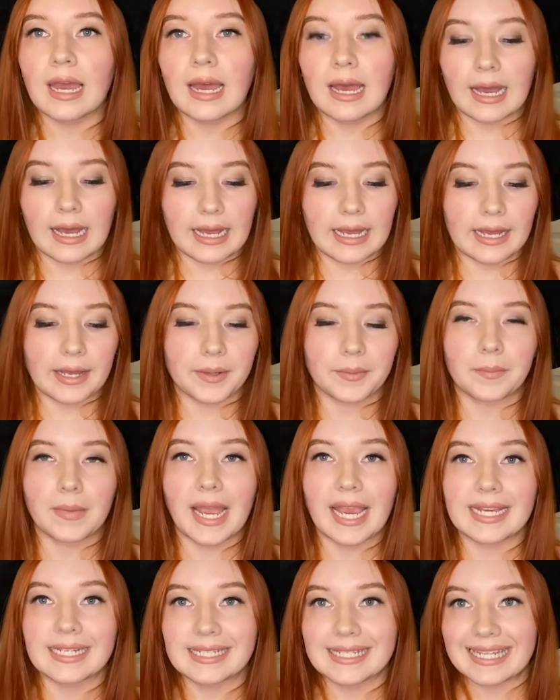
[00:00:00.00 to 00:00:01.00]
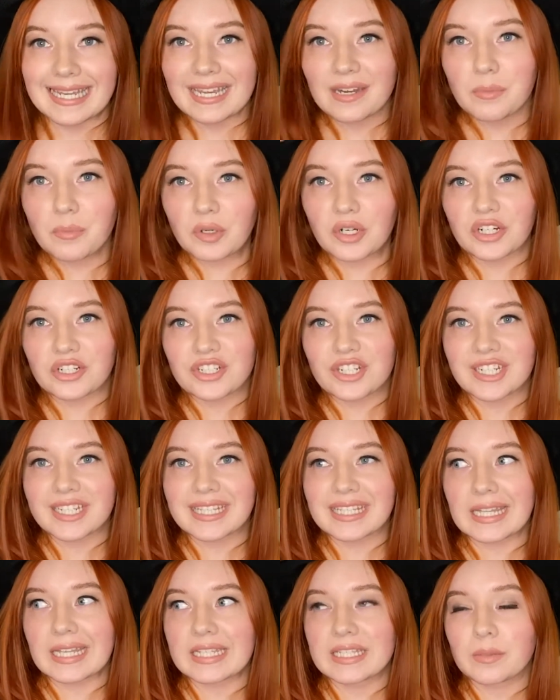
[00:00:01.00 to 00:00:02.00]
I did purchase
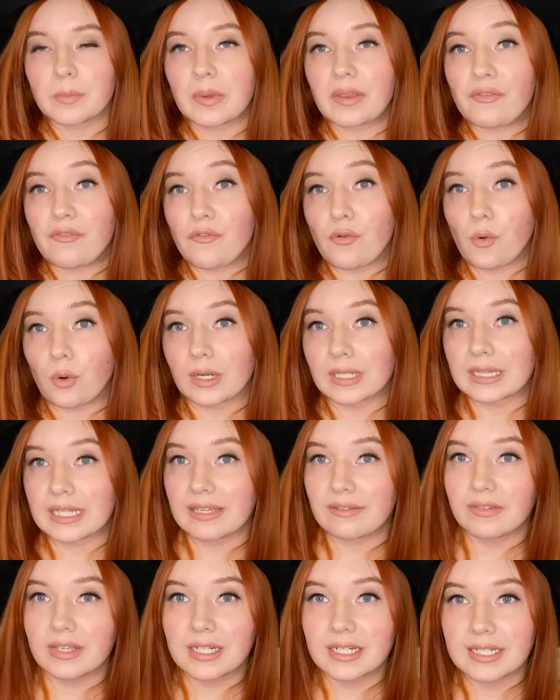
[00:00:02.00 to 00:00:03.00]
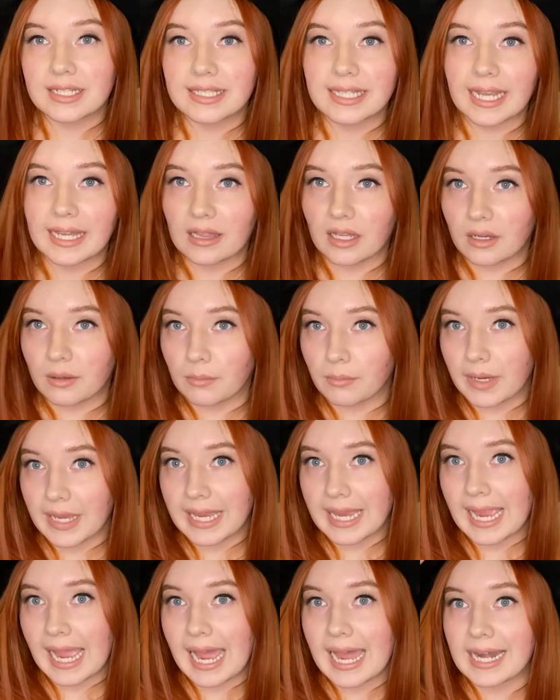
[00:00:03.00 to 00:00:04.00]
this before leaving to Salem, but it
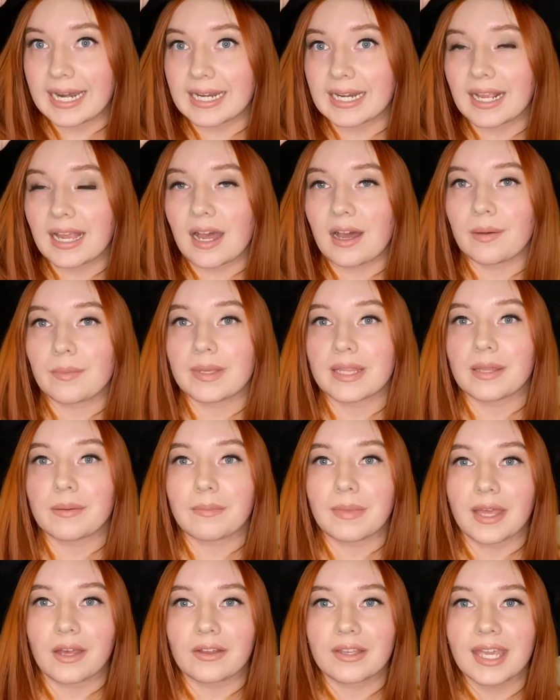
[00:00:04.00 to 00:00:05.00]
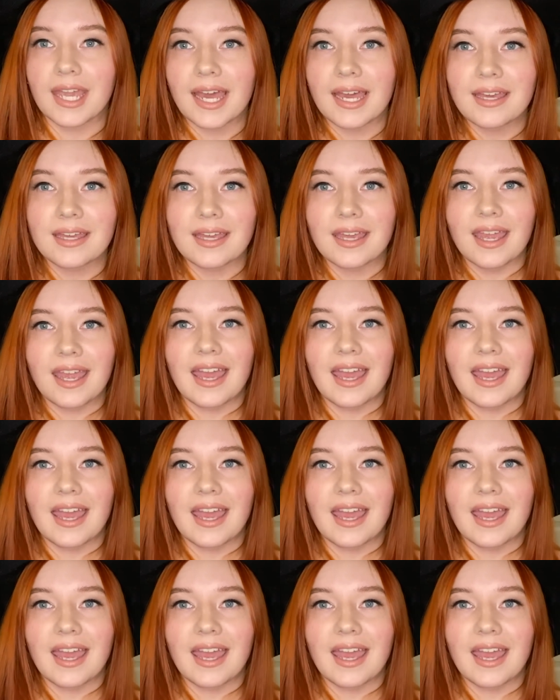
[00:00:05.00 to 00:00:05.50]
hadn't come in the mail yet.